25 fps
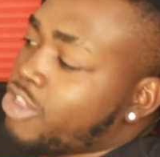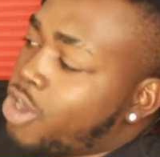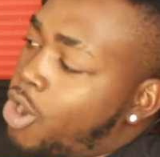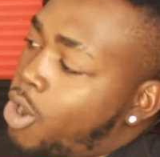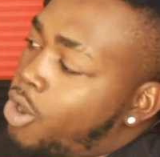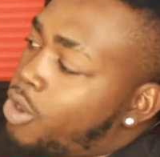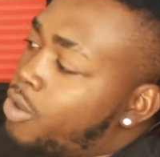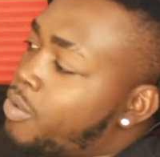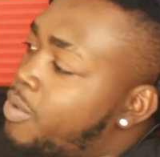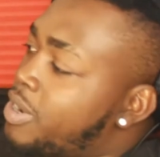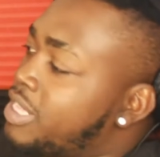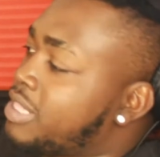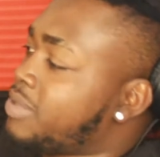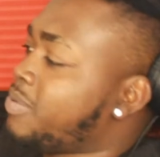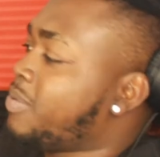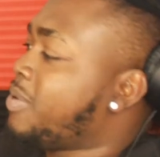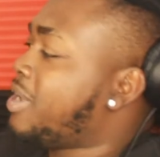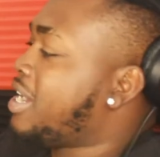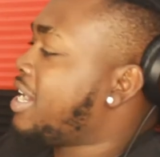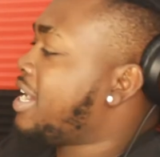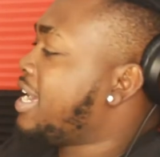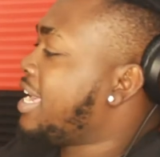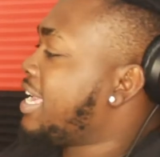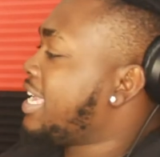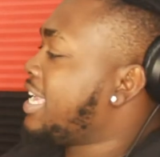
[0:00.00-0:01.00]
the only reason
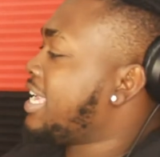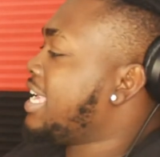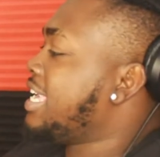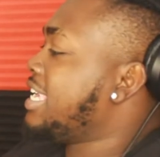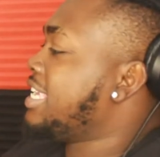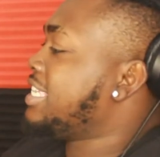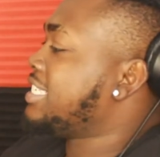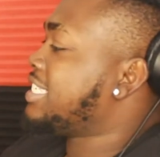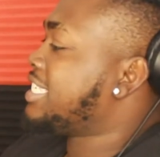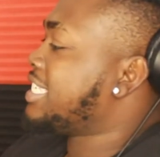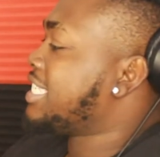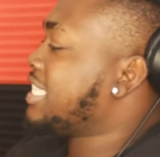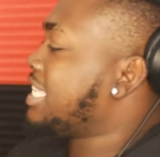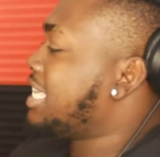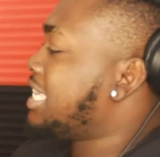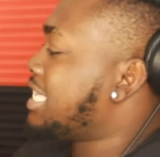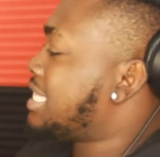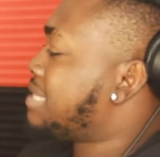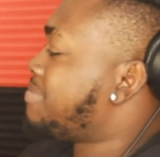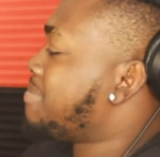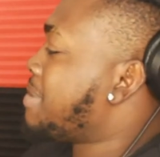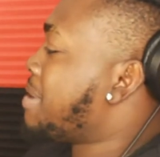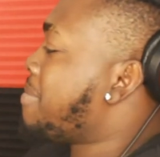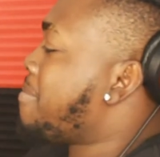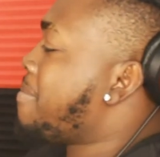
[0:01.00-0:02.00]
why it just
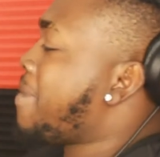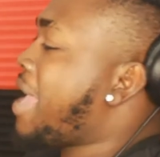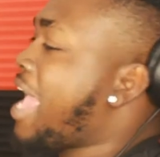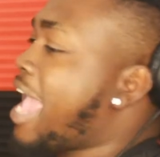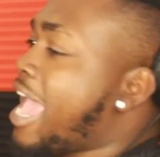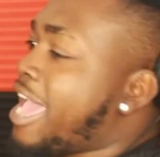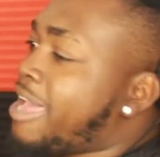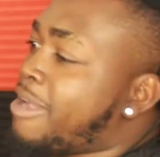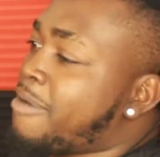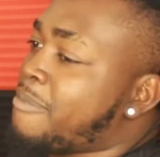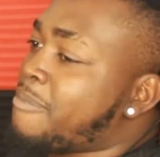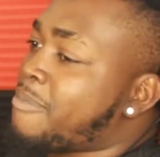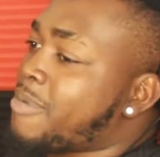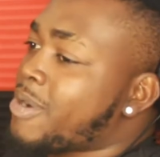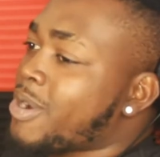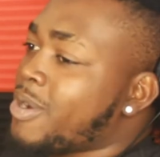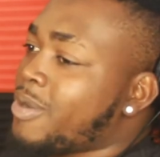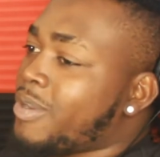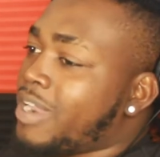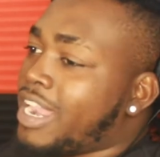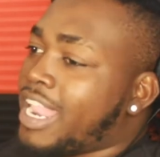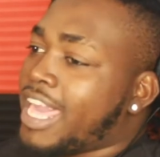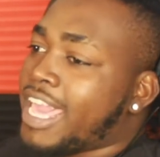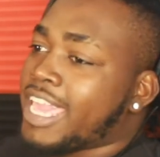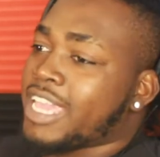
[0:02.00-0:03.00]
gets me mad,
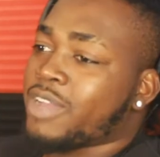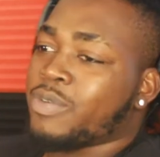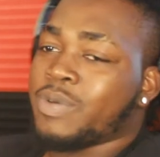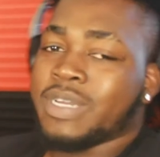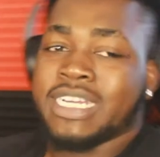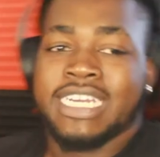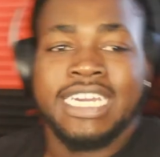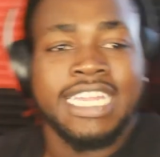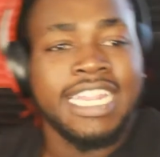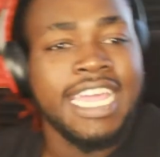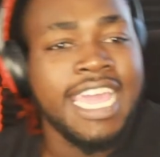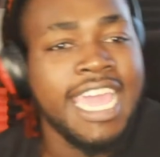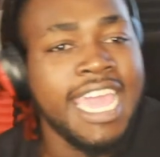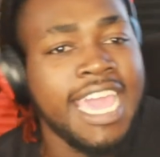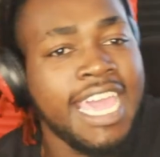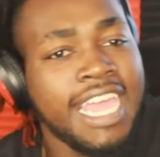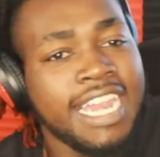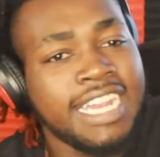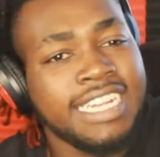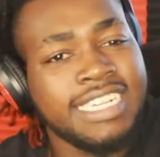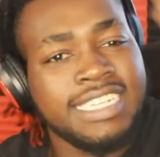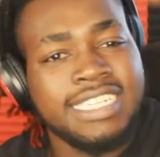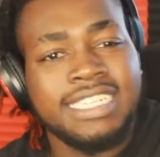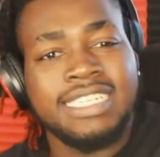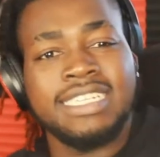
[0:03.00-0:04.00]
bro. Like, we could have
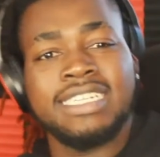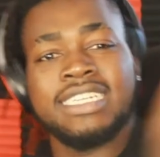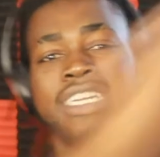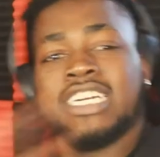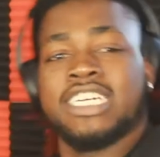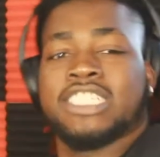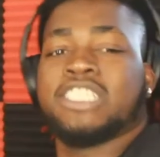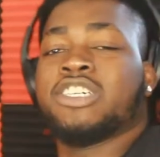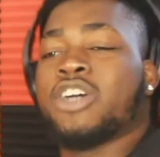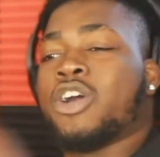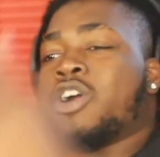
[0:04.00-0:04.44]
had another